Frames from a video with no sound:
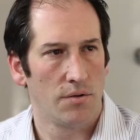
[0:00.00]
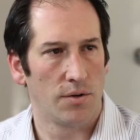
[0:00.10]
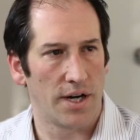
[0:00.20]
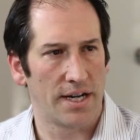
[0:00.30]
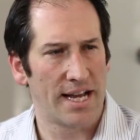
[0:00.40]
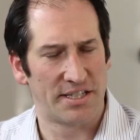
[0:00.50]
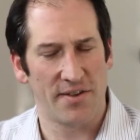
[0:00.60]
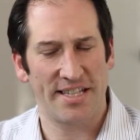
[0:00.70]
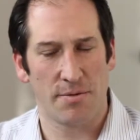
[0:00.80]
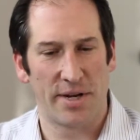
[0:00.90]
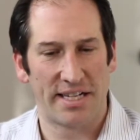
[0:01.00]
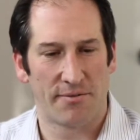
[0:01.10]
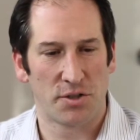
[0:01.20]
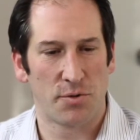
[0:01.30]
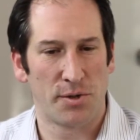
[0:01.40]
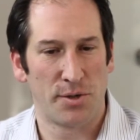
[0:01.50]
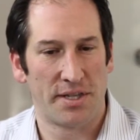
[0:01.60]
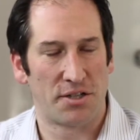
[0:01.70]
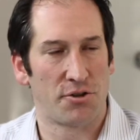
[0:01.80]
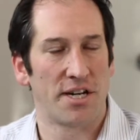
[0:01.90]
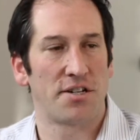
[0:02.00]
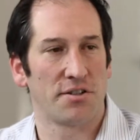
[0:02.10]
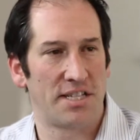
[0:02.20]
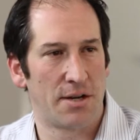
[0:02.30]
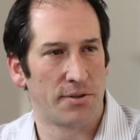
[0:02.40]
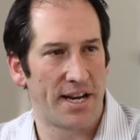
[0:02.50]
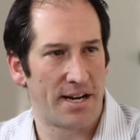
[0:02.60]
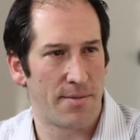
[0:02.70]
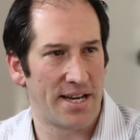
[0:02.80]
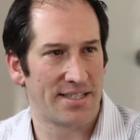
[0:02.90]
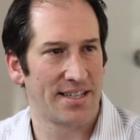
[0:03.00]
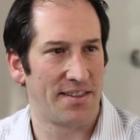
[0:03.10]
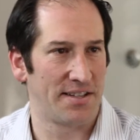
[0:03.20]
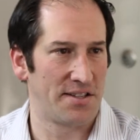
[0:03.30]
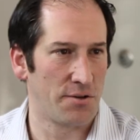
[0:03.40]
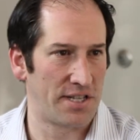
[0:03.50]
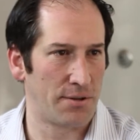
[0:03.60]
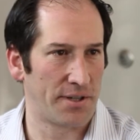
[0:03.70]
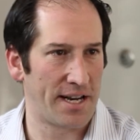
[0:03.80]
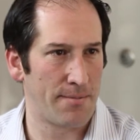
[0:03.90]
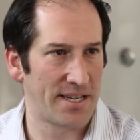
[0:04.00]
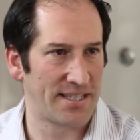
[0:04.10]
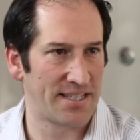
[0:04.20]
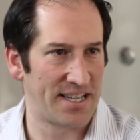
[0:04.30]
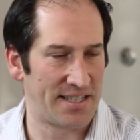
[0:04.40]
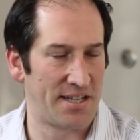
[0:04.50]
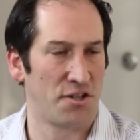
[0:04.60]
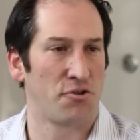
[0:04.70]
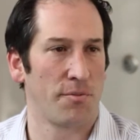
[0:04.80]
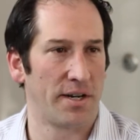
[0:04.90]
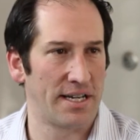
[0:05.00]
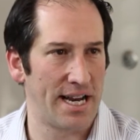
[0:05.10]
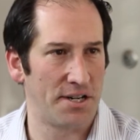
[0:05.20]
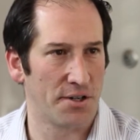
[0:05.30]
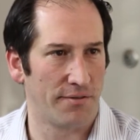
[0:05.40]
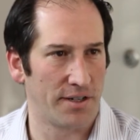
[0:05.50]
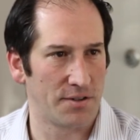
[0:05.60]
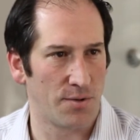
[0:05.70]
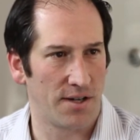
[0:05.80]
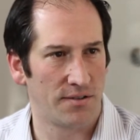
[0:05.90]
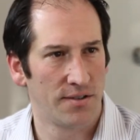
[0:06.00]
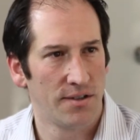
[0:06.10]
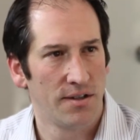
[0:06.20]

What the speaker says: Right, and so that's a big difference between the traditional SQL database and these NoSQL databases, is the distributed nature of it as well.